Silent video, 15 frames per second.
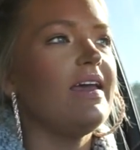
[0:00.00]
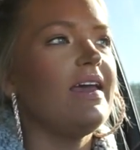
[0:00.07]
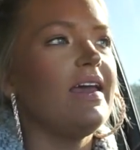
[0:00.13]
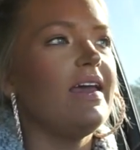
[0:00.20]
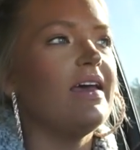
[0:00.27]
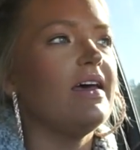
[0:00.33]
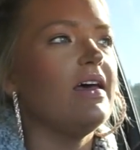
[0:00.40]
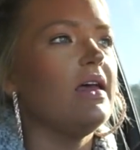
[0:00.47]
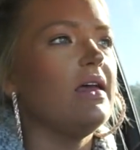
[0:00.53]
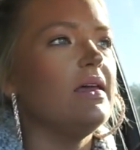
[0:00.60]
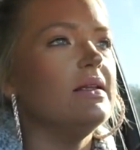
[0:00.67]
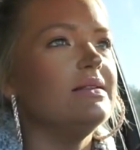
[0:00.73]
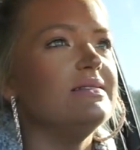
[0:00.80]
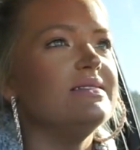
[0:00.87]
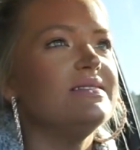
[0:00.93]

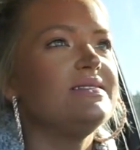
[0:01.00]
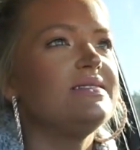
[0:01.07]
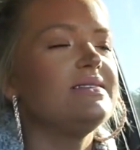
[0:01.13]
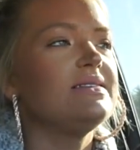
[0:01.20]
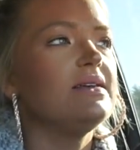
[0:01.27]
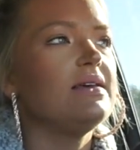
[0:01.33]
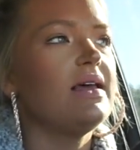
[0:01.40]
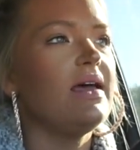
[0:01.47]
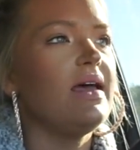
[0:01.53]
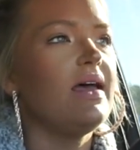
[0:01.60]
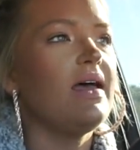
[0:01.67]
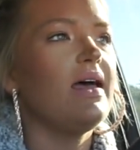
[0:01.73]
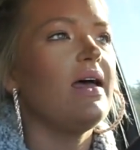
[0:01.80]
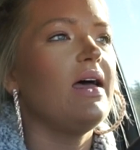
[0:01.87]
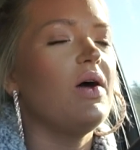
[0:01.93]
And
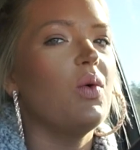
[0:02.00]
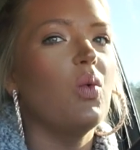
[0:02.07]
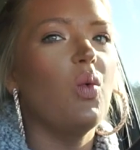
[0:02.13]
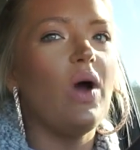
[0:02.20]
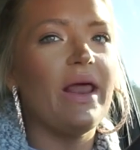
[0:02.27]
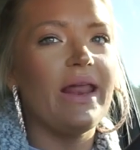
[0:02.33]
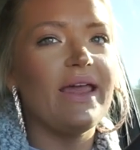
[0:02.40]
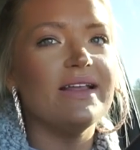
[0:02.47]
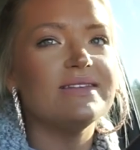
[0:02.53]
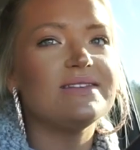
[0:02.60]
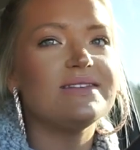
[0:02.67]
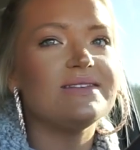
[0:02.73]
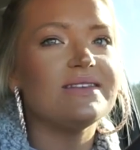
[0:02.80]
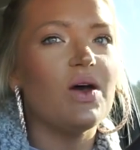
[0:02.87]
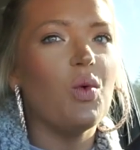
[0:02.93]
when
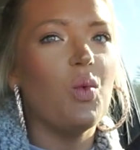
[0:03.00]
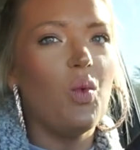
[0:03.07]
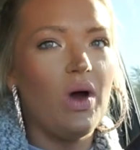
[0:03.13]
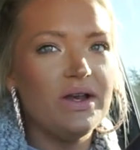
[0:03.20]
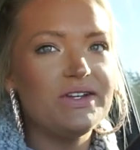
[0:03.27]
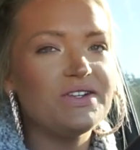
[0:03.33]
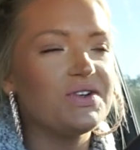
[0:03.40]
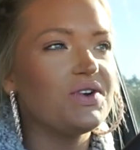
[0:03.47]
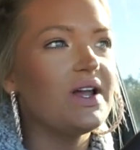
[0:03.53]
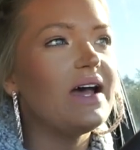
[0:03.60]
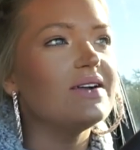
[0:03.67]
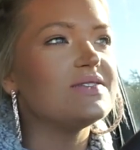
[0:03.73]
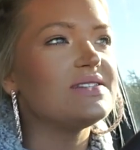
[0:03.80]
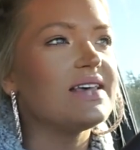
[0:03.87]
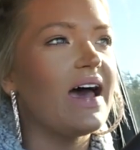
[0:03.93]
it's 1 degree
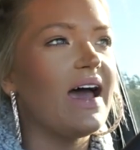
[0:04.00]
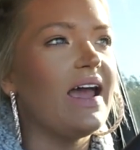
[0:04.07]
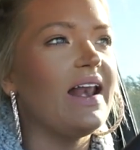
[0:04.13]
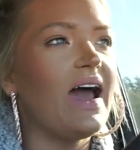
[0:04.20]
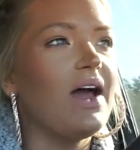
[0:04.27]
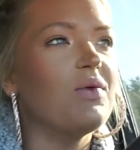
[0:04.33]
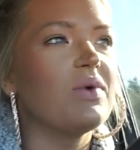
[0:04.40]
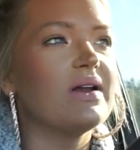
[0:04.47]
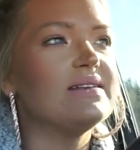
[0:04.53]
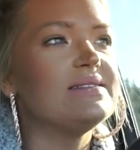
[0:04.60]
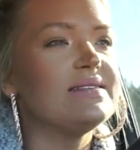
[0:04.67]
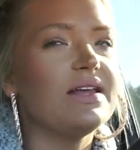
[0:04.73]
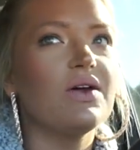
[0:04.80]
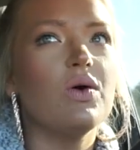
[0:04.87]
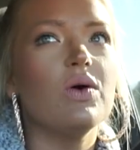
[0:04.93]
outside, I want to
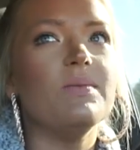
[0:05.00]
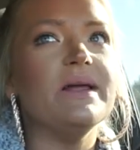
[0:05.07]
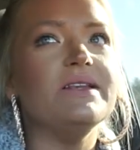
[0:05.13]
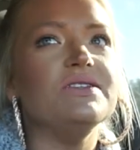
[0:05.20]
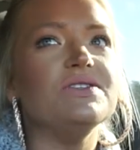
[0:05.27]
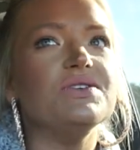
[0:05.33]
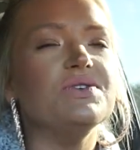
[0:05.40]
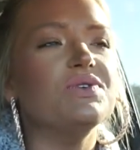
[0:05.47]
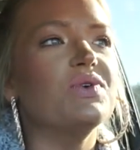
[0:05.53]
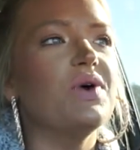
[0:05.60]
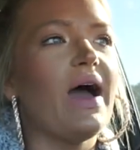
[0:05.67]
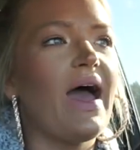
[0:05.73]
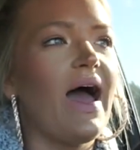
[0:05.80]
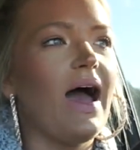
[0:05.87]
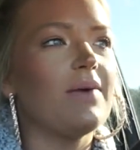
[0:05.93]
sit home and do
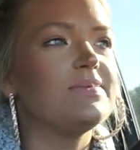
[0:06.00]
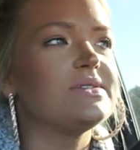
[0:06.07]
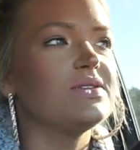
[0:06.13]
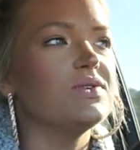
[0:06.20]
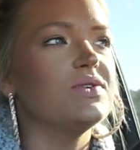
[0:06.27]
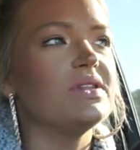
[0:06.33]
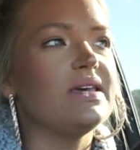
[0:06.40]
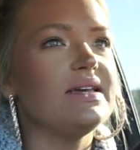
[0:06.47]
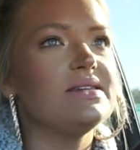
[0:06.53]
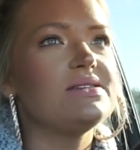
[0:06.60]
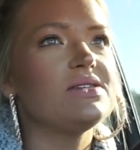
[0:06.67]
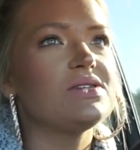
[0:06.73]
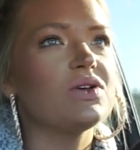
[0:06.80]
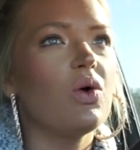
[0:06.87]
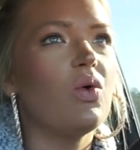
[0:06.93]
absolutely
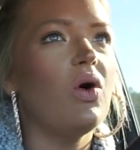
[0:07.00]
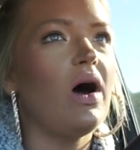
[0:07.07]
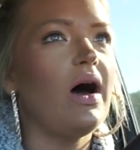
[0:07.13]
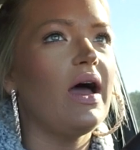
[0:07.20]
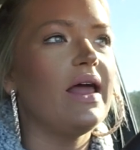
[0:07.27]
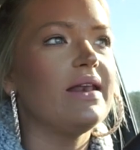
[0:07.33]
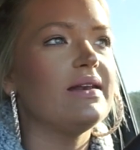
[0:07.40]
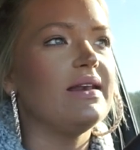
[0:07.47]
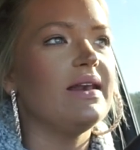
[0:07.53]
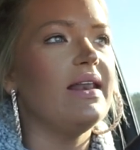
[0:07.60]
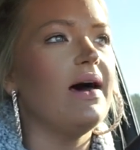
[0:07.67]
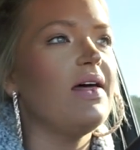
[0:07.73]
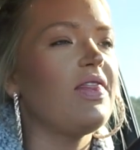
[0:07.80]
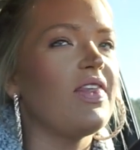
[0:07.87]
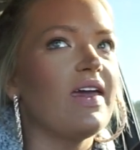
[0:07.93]
squat
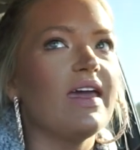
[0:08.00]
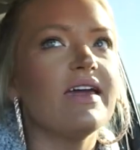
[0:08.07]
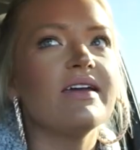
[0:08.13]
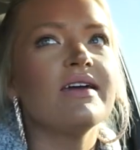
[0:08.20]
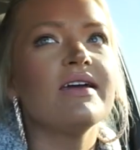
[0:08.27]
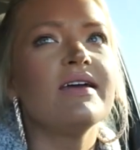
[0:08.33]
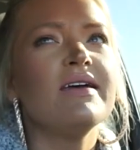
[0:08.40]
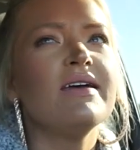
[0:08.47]
nothing.